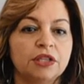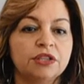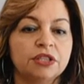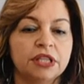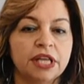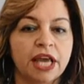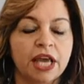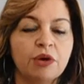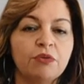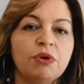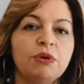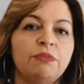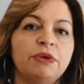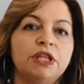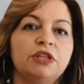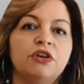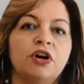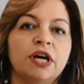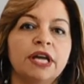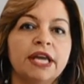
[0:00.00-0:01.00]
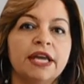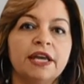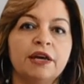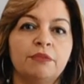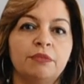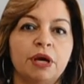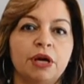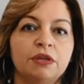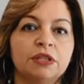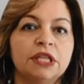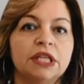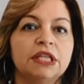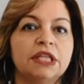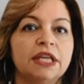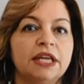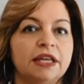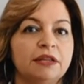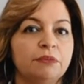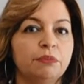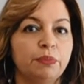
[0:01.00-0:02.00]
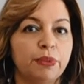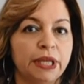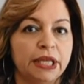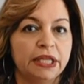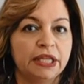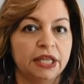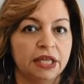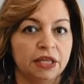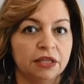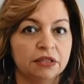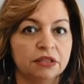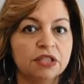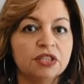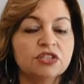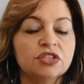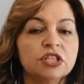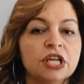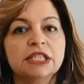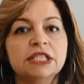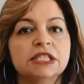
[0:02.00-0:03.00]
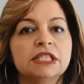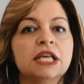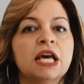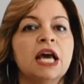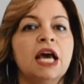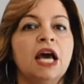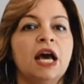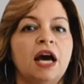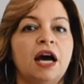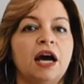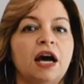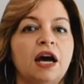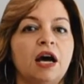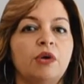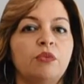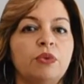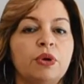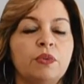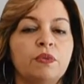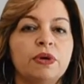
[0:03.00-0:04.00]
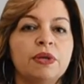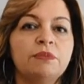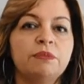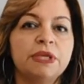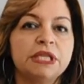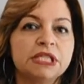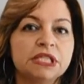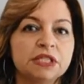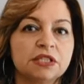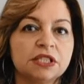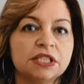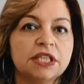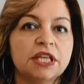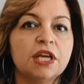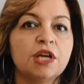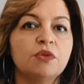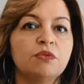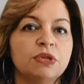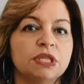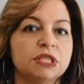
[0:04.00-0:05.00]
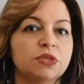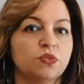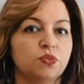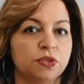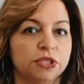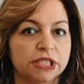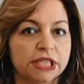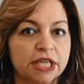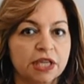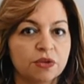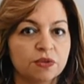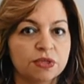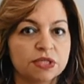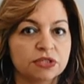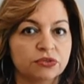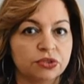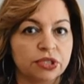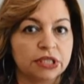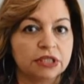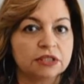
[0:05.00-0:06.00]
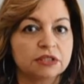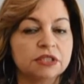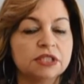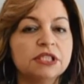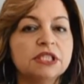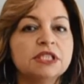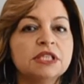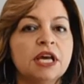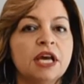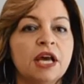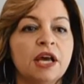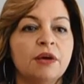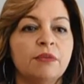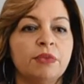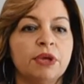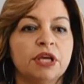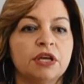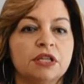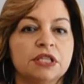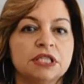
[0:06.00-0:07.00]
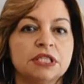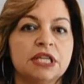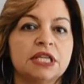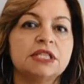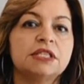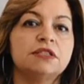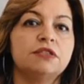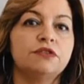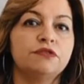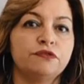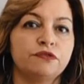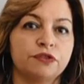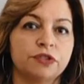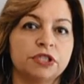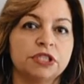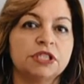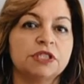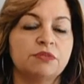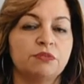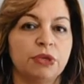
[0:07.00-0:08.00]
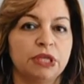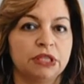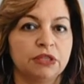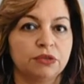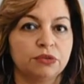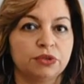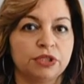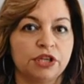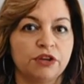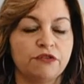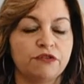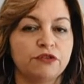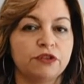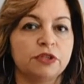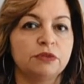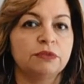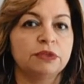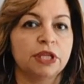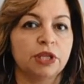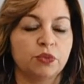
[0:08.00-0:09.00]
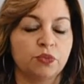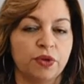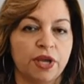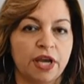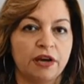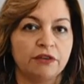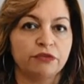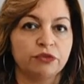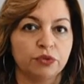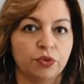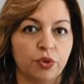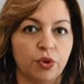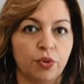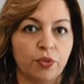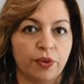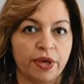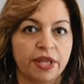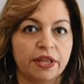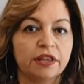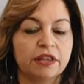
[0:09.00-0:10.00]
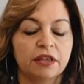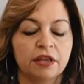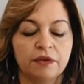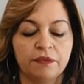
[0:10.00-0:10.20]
Today we'll be talking about it in plain English. We will be starting with working with realtors because that's the first mandatory form that we have to go with.